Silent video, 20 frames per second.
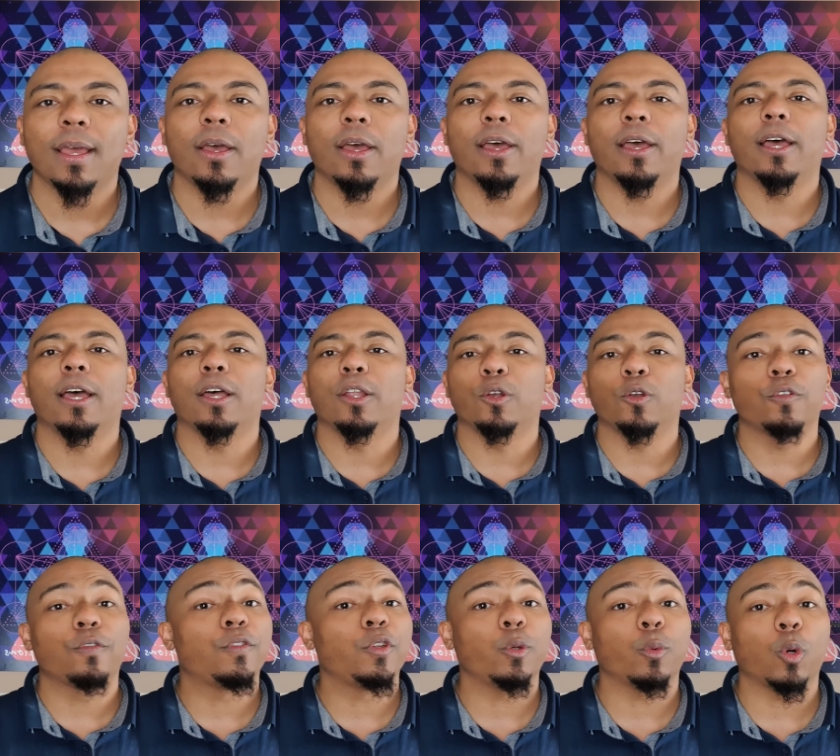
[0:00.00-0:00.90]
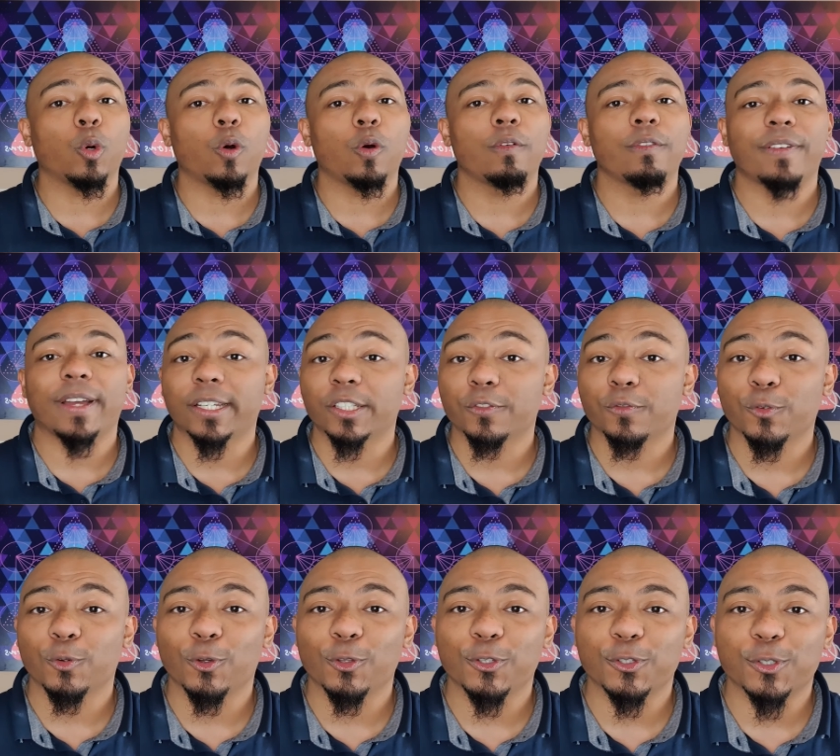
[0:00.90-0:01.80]
Love you all. Thanks for
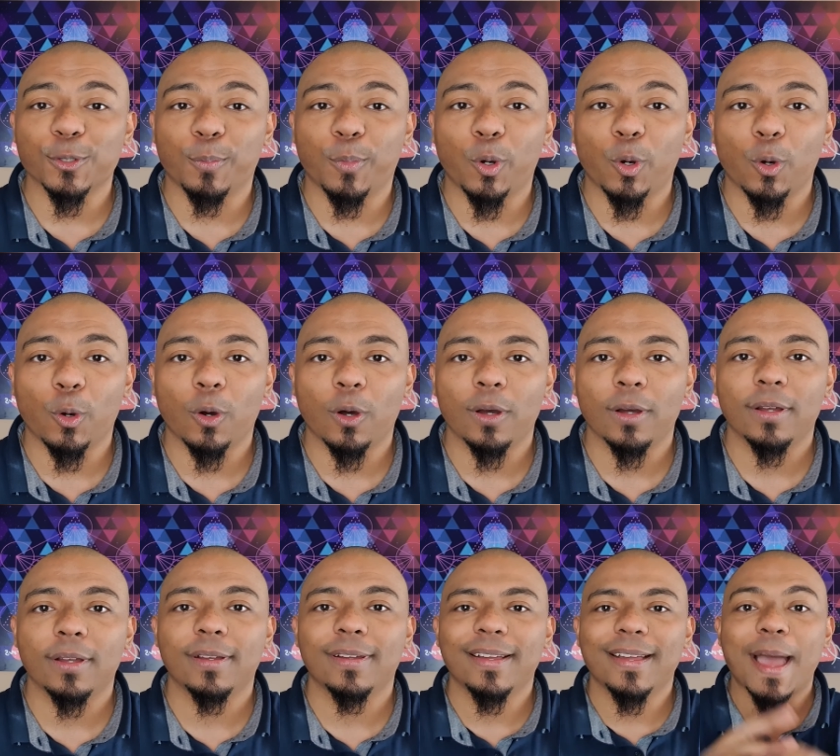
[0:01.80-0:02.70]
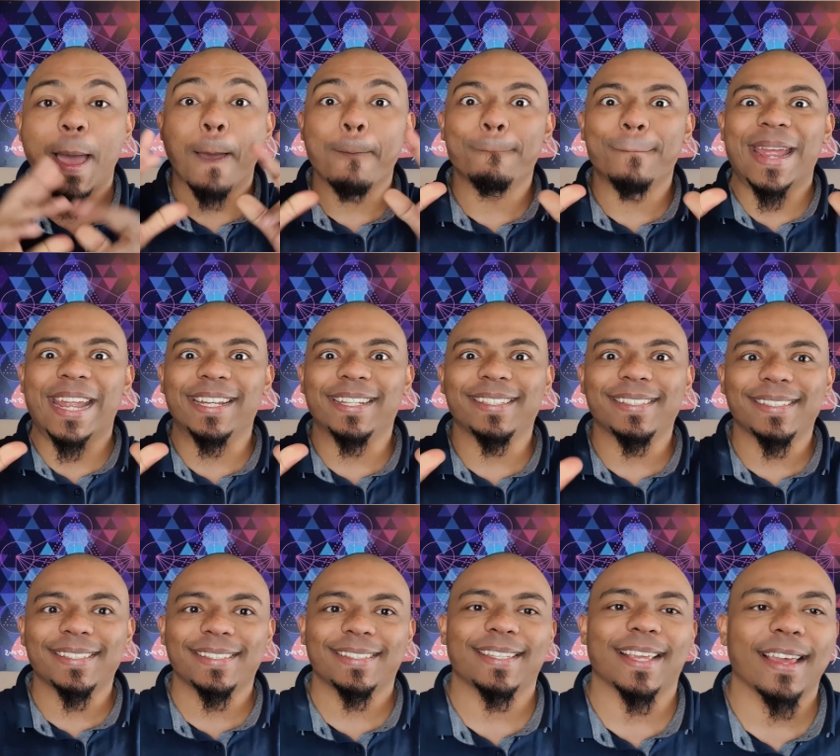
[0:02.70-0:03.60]
all the support.
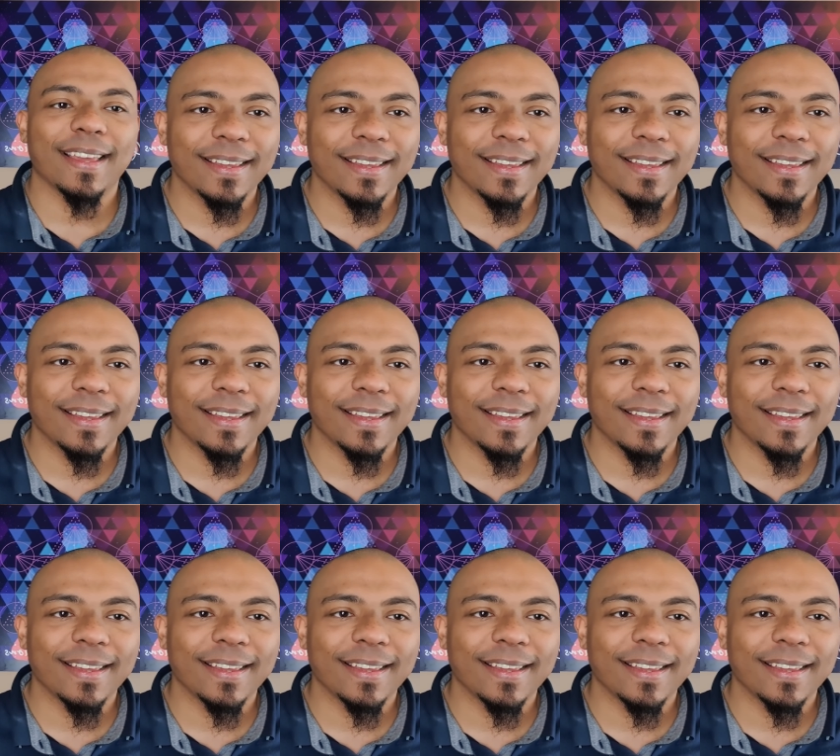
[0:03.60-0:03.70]
Peace.